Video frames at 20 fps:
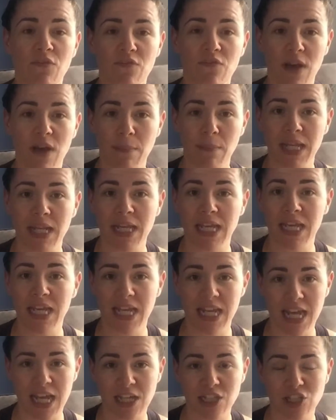family
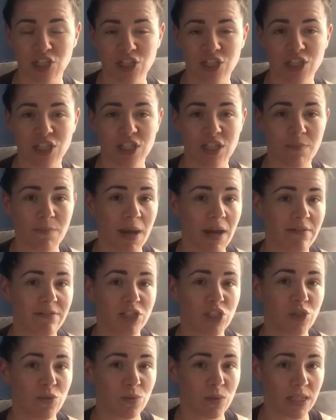connection to the
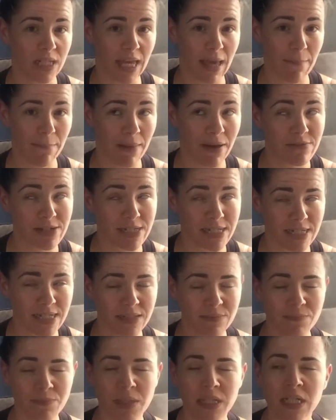parish you want to get married
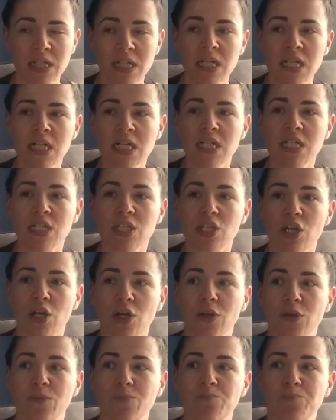in. So